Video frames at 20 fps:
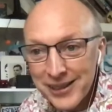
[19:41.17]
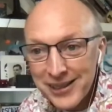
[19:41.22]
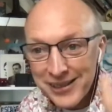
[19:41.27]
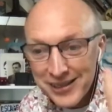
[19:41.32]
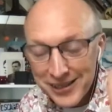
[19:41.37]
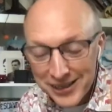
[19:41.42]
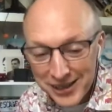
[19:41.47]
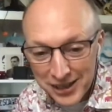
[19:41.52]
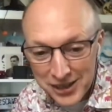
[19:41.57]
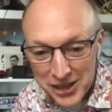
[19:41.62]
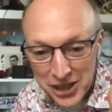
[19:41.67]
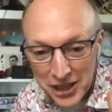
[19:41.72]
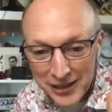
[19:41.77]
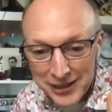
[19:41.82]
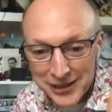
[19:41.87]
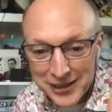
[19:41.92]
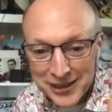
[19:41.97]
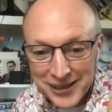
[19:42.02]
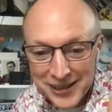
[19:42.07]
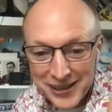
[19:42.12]
to chat
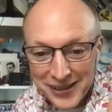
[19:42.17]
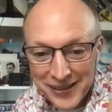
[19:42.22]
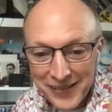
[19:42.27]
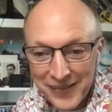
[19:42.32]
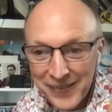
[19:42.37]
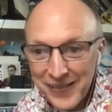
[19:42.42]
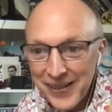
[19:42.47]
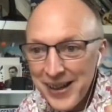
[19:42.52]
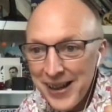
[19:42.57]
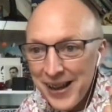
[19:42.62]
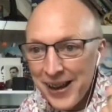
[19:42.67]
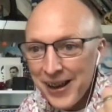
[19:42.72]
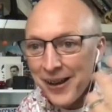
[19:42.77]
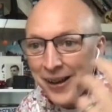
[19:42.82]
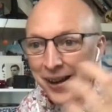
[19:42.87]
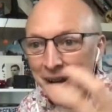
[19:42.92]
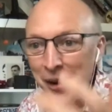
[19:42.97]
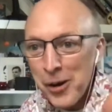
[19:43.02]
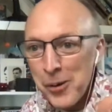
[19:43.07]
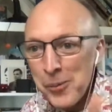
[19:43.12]
to you.
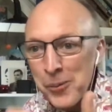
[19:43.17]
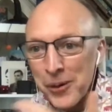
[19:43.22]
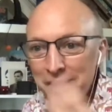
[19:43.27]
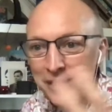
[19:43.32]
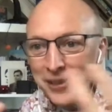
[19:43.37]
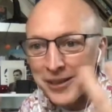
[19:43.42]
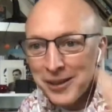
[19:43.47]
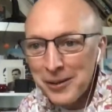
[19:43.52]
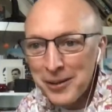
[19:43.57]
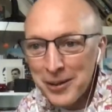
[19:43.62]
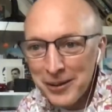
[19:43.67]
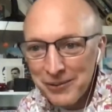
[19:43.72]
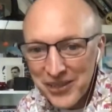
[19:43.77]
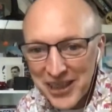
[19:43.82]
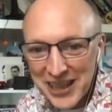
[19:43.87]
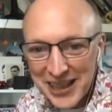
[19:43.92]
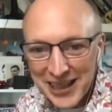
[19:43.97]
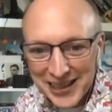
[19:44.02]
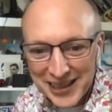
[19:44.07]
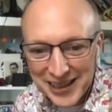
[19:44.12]
I hope we can do something
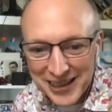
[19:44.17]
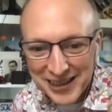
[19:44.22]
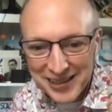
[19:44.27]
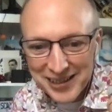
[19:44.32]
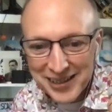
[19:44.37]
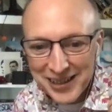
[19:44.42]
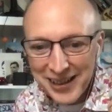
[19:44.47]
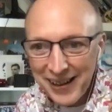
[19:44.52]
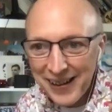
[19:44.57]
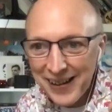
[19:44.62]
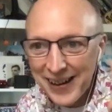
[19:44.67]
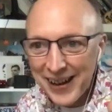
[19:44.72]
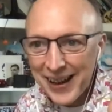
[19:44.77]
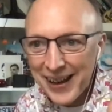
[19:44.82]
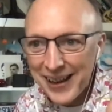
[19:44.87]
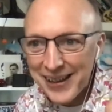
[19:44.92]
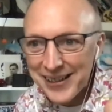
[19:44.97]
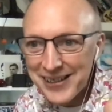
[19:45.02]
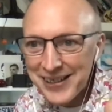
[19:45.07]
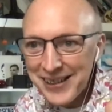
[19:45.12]
like this
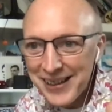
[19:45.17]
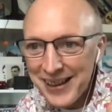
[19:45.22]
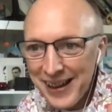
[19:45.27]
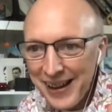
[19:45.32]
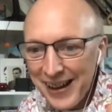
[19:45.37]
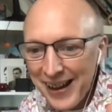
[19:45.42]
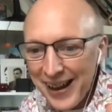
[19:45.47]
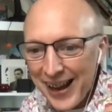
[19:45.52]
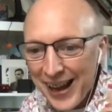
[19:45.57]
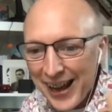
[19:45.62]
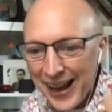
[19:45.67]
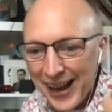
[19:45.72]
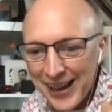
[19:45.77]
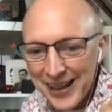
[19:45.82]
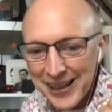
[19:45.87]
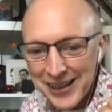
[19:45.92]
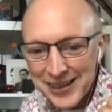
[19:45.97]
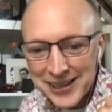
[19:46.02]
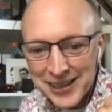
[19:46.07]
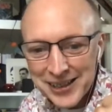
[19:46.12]
again.
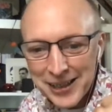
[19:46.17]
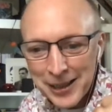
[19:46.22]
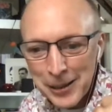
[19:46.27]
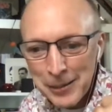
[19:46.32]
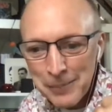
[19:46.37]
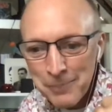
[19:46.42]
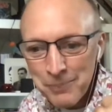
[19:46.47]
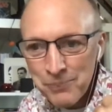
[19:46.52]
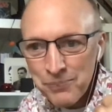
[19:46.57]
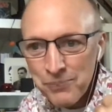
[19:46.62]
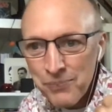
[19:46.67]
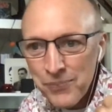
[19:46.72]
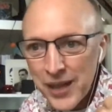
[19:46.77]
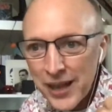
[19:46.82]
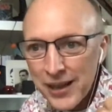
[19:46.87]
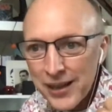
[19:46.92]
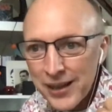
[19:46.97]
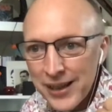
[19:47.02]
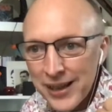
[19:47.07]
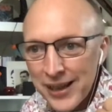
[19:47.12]
And I'm
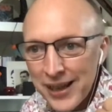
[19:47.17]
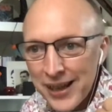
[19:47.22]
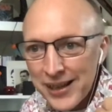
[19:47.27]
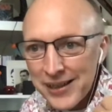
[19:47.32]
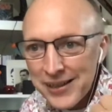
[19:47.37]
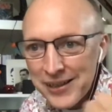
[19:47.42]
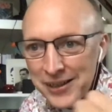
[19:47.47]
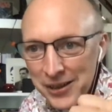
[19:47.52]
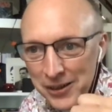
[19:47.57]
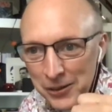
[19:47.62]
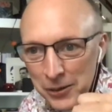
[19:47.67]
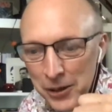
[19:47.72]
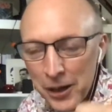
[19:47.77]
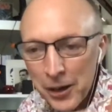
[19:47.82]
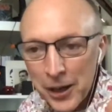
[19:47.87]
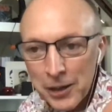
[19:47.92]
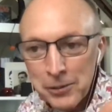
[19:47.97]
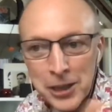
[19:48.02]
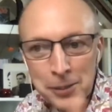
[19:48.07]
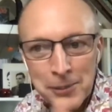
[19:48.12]

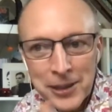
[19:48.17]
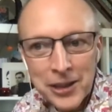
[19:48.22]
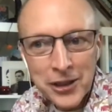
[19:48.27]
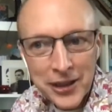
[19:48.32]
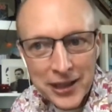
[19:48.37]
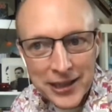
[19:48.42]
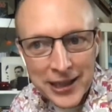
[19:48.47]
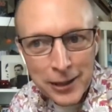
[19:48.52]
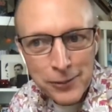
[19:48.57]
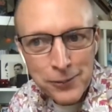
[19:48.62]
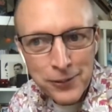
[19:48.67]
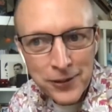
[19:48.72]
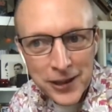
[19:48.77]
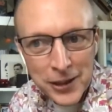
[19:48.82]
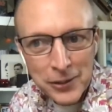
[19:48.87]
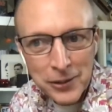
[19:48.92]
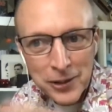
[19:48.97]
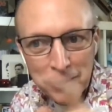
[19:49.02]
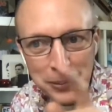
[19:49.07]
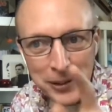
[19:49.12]
going to be looking out for you
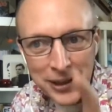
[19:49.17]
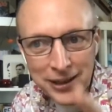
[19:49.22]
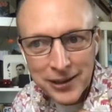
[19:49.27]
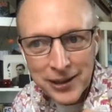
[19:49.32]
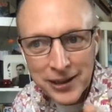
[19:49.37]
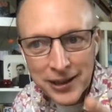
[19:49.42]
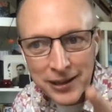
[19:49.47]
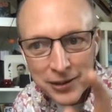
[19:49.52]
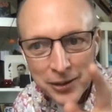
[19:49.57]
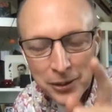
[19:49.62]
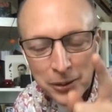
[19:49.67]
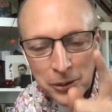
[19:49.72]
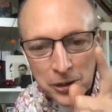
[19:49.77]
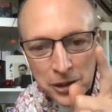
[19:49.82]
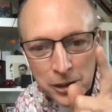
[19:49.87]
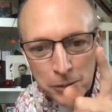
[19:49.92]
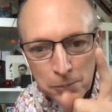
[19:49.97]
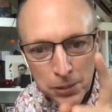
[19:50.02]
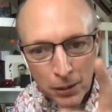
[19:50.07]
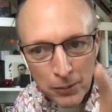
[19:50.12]
as well. So
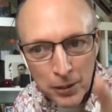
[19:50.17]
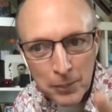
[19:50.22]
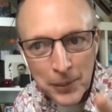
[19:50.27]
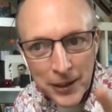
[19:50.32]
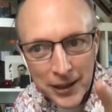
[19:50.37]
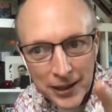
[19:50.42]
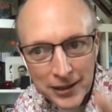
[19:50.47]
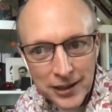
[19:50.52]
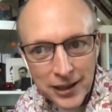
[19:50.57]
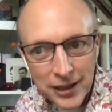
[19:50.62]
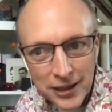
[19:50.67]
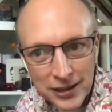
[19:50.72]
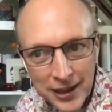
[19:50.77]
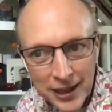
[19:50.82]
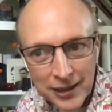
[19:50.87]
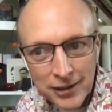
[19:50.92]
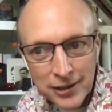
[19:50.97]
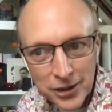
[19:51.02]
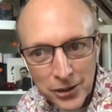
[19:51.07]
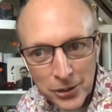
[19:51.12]
you'll probably be at the
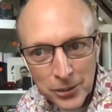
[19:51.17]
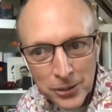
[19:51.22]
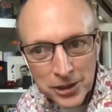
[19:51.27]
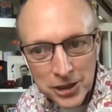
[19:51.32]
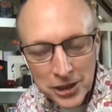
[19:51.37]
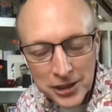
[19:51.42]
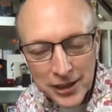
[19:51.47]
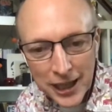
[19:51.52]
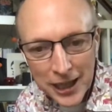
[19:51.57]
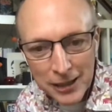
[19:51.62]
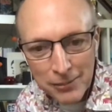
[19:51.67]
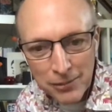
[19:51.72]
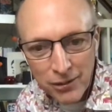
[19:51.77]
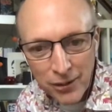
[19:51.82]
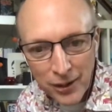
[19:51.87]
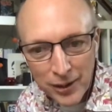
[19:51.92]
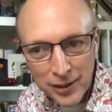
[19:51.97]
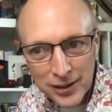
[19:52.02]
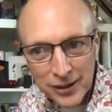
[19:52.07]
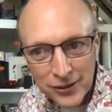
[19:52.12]
next Yorkshire Games
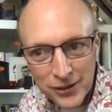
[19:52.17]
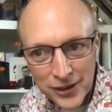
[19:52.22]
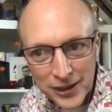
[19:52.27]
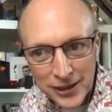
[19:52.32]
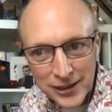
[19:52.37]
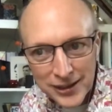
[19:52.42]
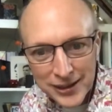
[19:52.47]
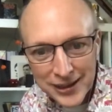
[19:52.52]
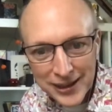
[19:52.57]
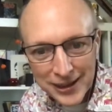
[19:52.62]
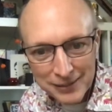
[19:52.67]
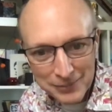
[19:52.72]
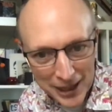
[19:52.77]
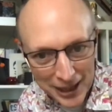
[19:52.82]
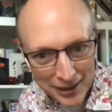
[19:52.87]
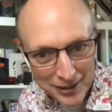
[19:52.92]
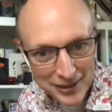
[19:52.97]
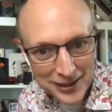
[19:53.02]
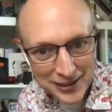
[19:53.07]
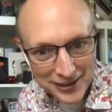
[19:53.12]
Festival, I'm
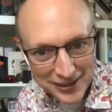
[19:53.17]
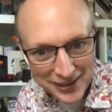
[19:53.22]
guessing.